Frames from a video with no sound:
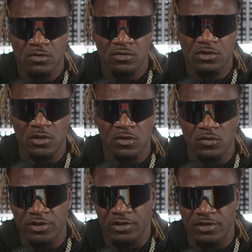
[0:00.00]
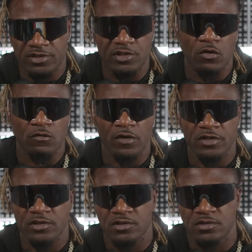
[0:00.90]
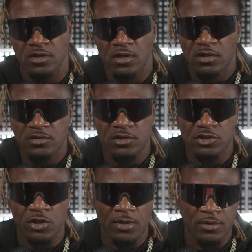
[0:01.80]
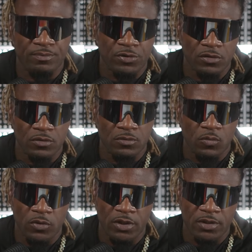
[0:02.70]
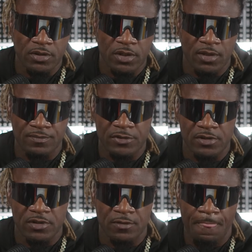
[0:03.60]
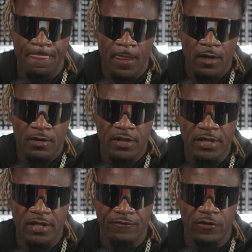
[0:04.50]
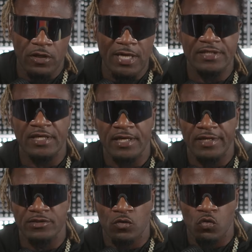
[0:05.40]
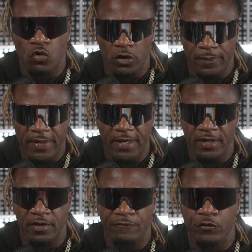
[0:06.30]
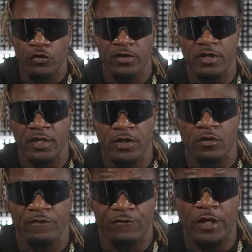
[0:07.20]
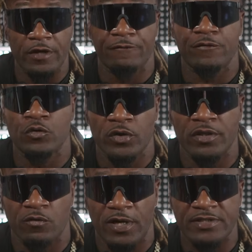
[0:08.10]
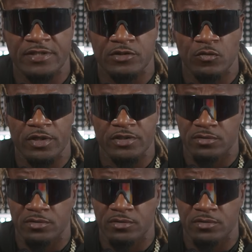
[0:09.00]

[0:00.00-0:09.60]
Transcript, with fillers: So it, it's no rush to jump the broom when it comes to the NFL. I think as a quarterback, if you're in the if if you're in the right situation,